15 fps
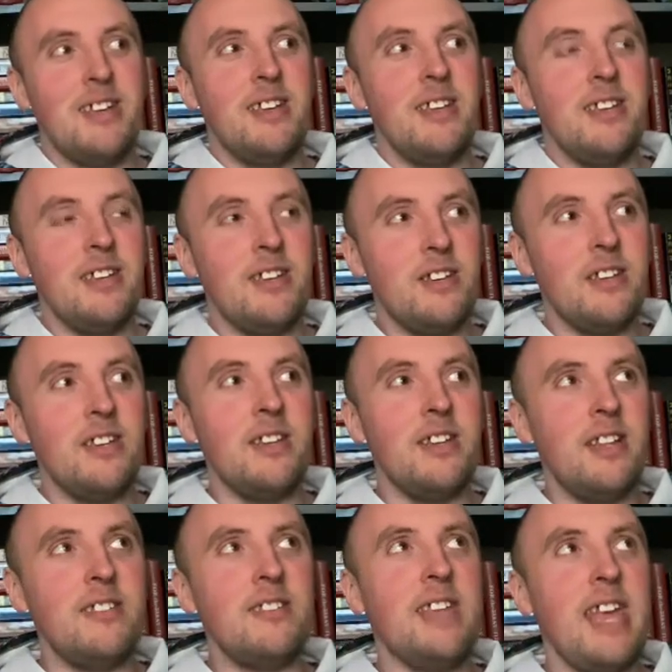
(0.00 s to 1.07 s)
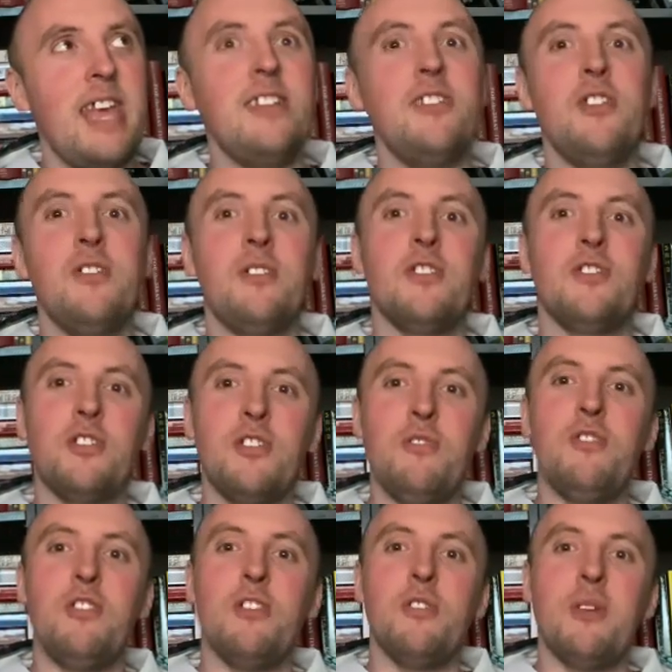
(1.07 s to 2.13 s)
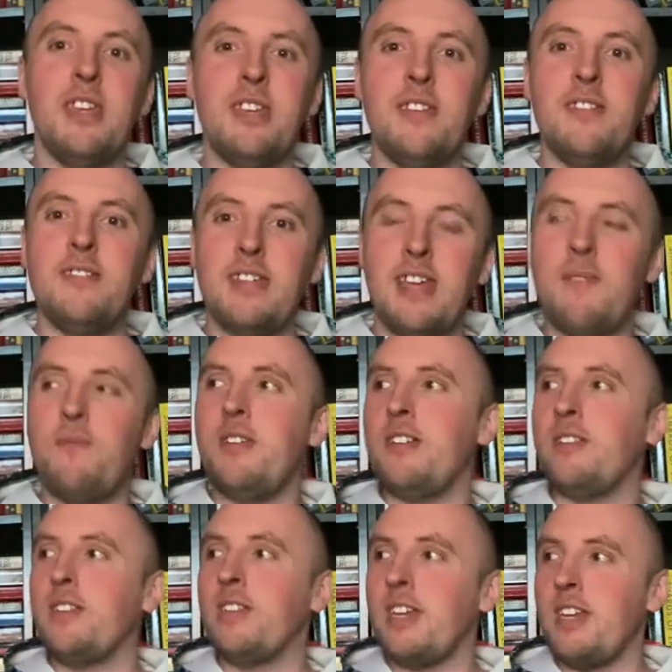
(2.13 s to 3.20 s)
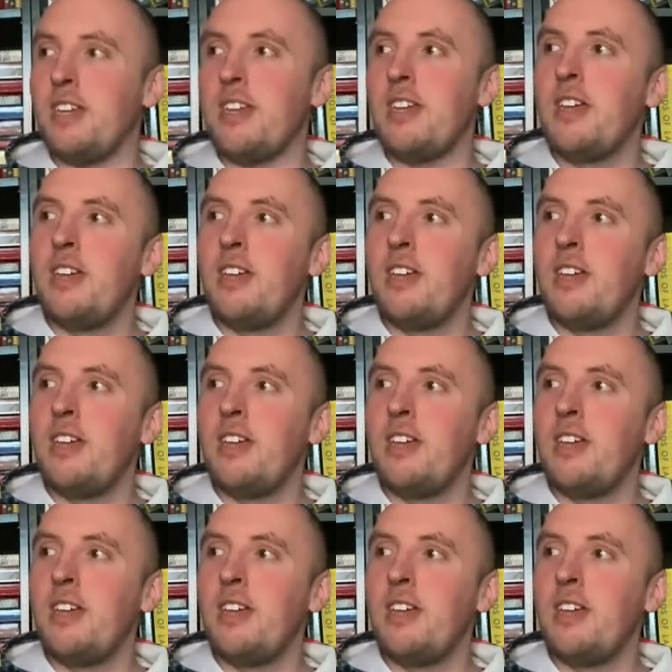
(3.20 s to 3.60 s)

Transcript: and it's sad too, because Cujo is definitely,